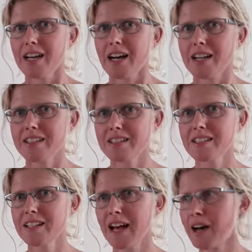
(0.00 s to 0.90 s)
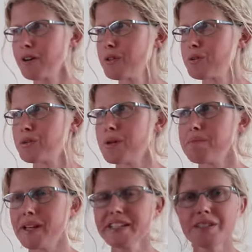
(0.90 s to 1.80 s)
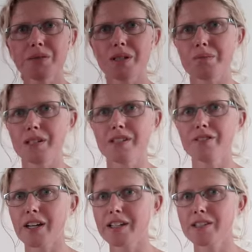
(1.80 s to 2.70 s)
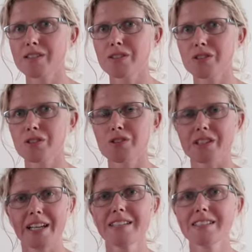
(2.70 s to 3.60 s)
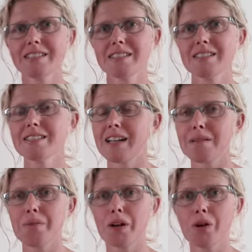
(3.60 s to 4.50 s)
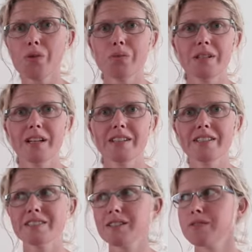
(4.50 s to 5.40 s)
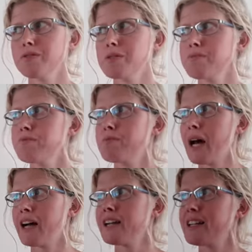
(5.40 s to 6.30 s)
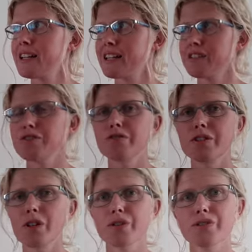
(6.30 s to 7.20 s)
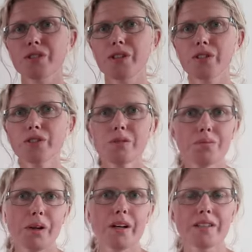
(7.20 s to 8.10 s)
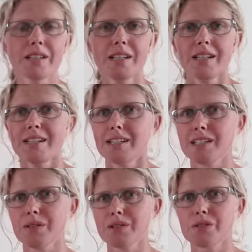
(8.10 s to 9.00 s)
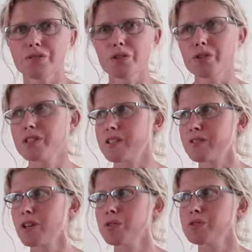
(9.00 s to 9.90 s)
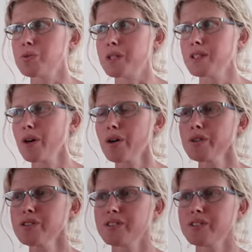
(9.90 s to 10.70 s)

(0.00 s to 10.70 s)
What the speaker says: I think how amazing would it be if I could create this inside my home, because we might live close to the ocean, but in the winter, of course, you have closed windows.